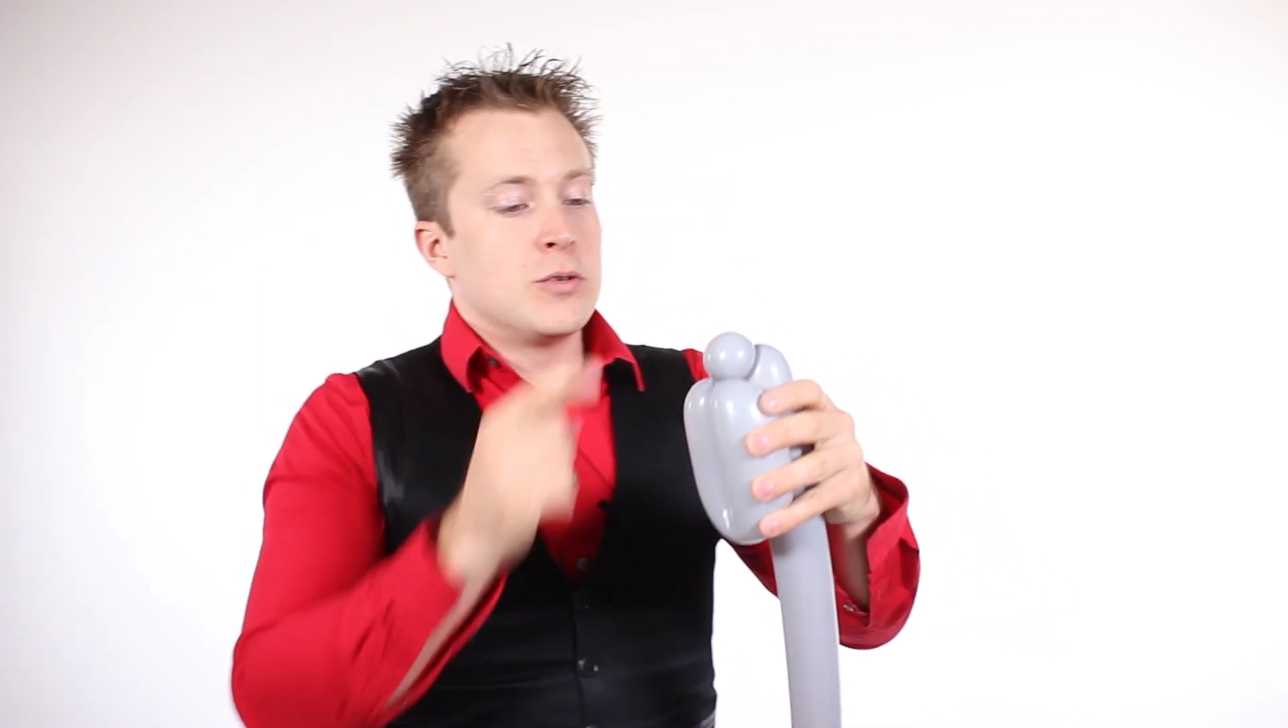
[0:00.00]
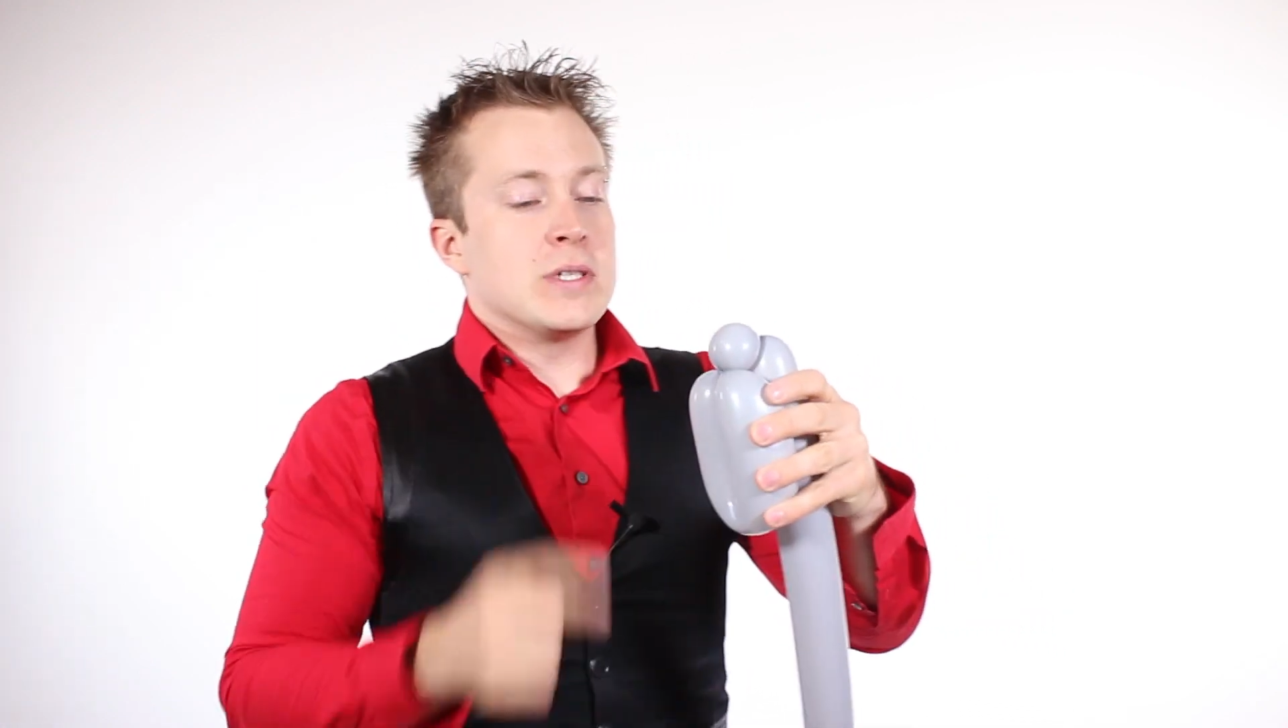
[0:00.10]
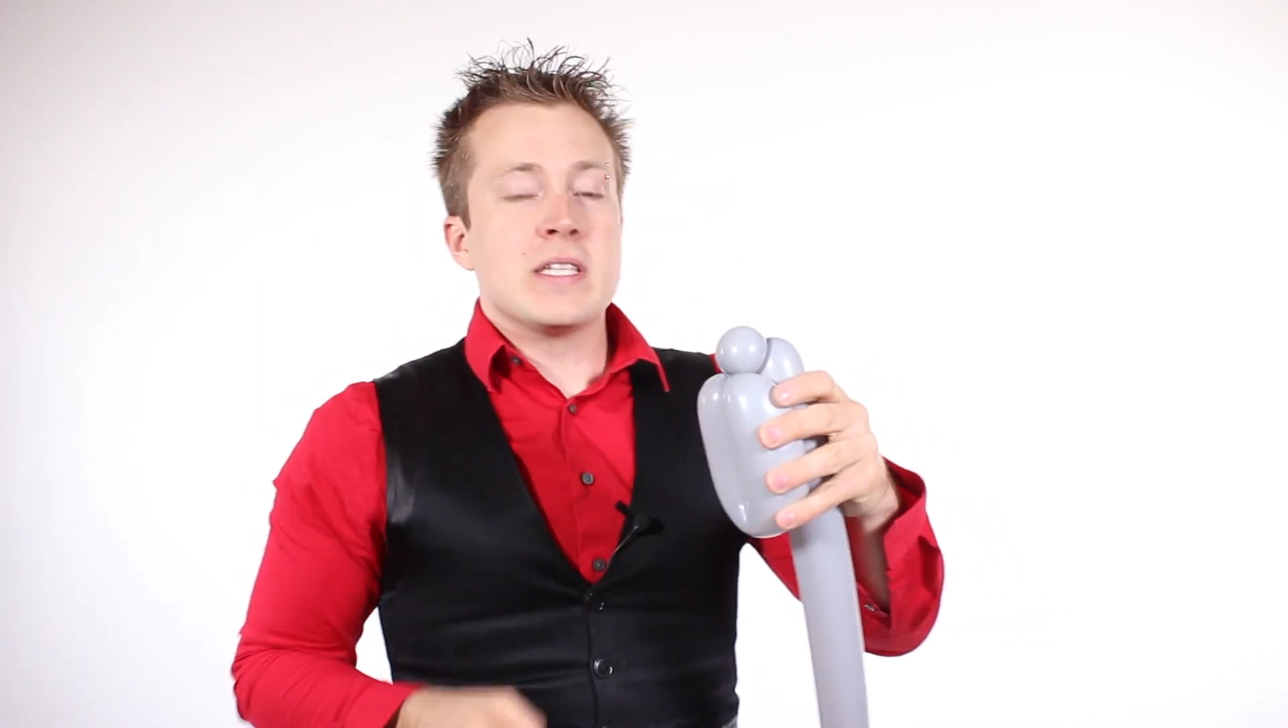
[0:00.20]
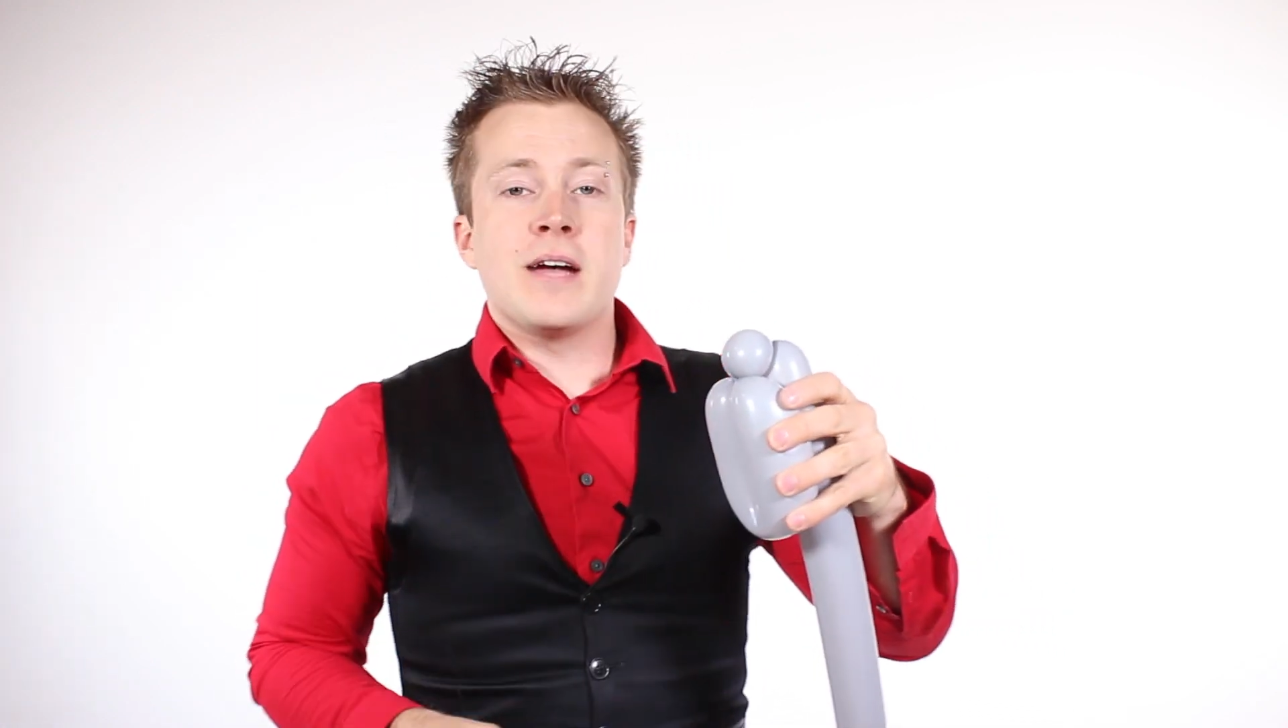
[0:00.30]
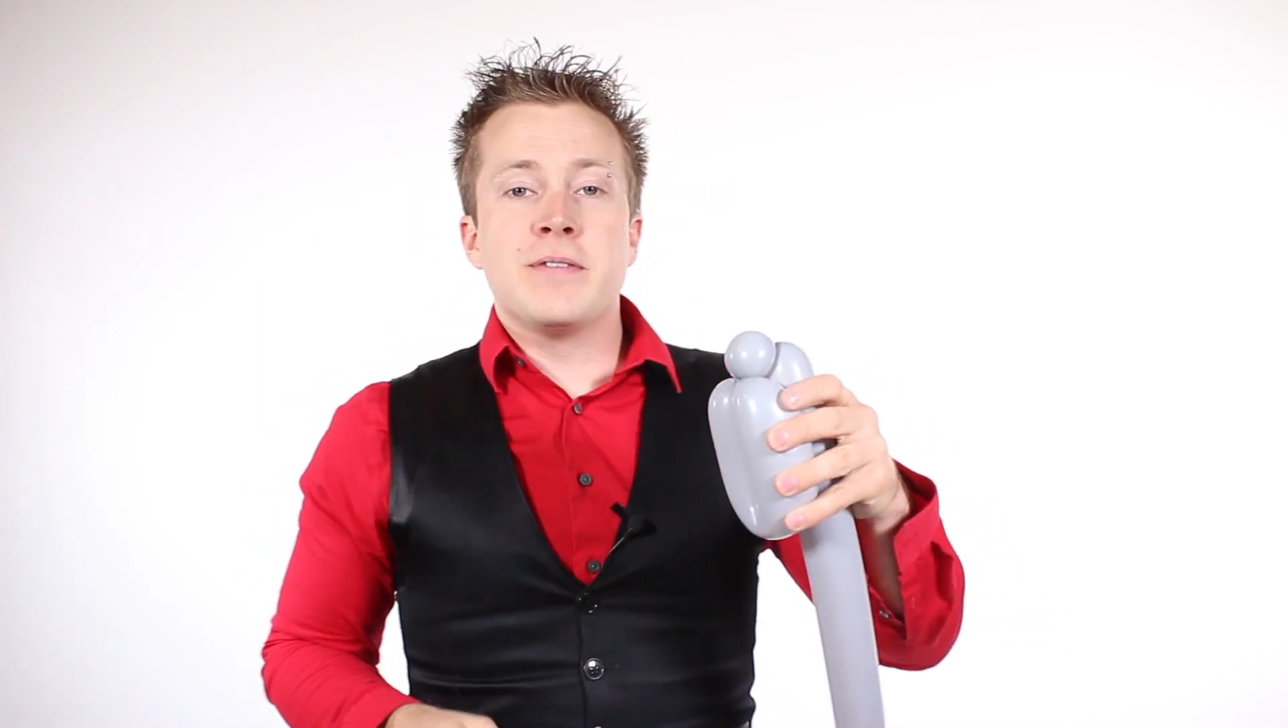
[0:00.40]

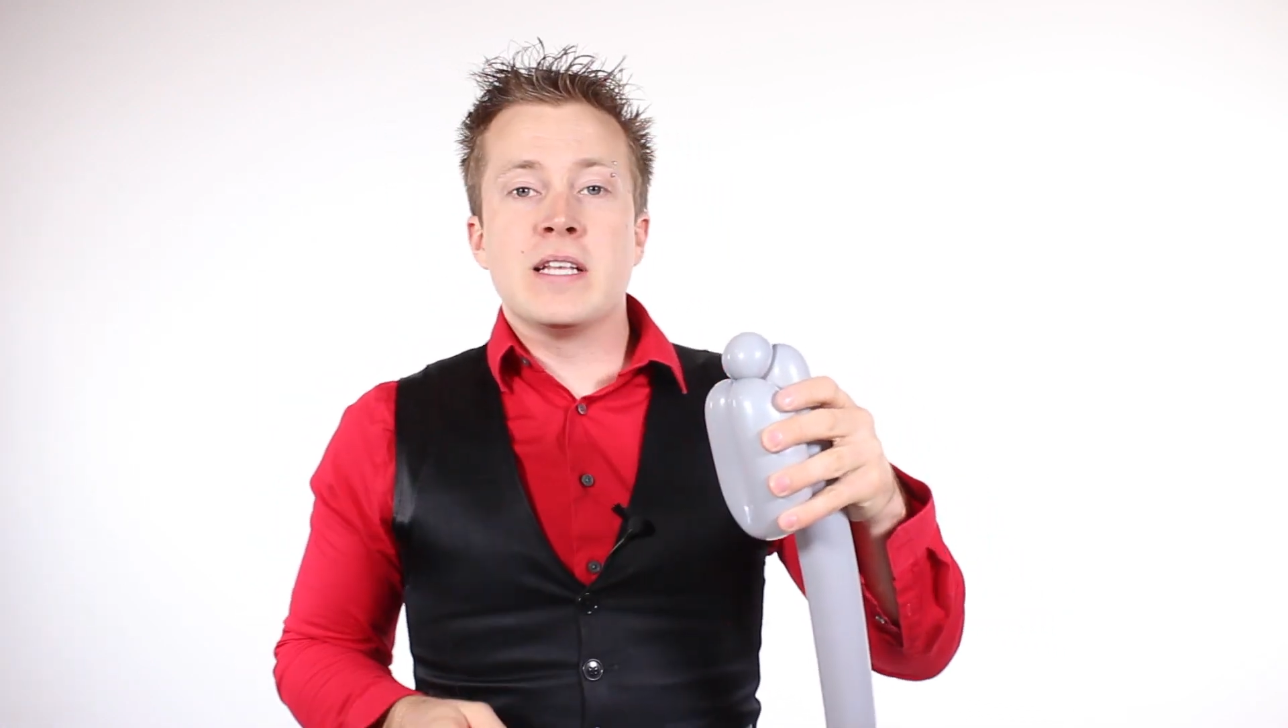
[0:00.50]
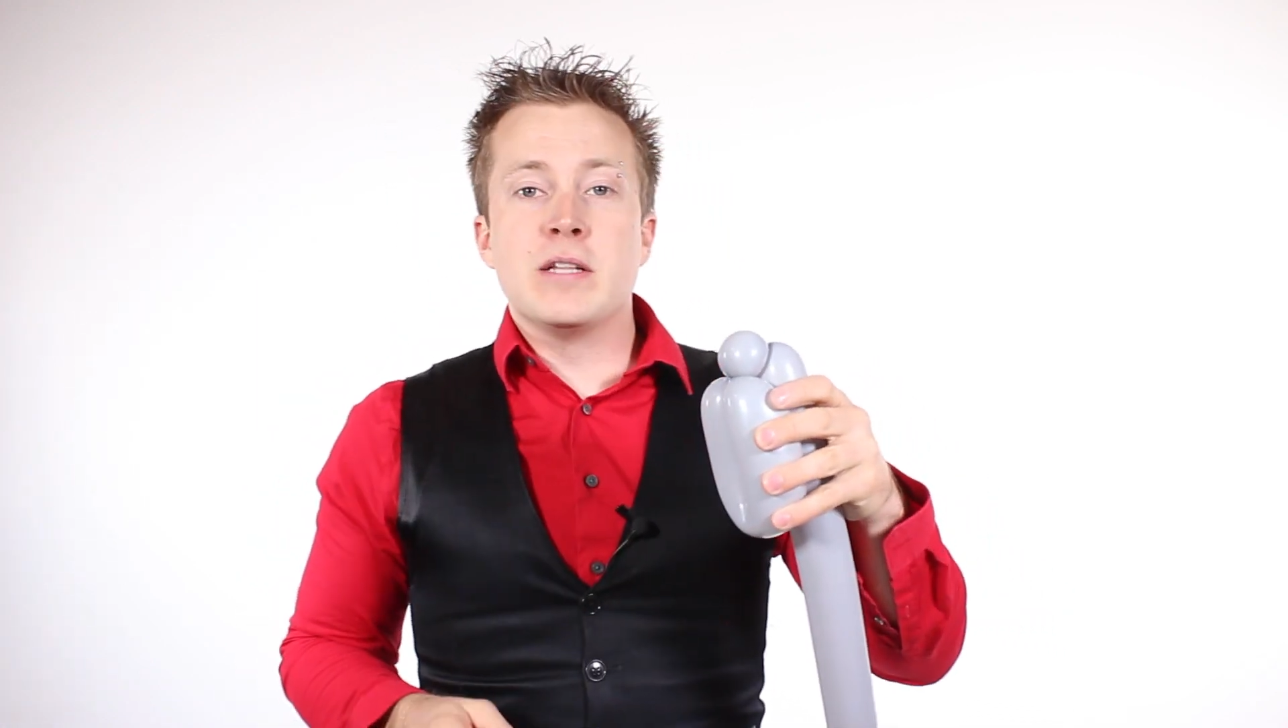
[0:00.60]
twist off a